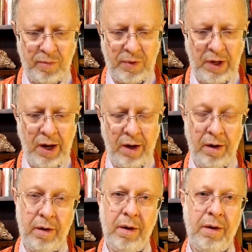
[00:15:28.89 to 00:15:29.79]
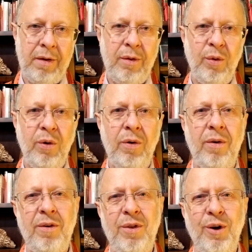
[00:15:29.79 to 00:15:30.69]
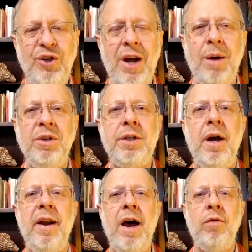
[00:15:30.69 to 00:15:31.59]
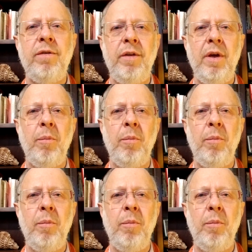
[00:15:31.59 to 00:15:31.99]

And their job is cut out for them.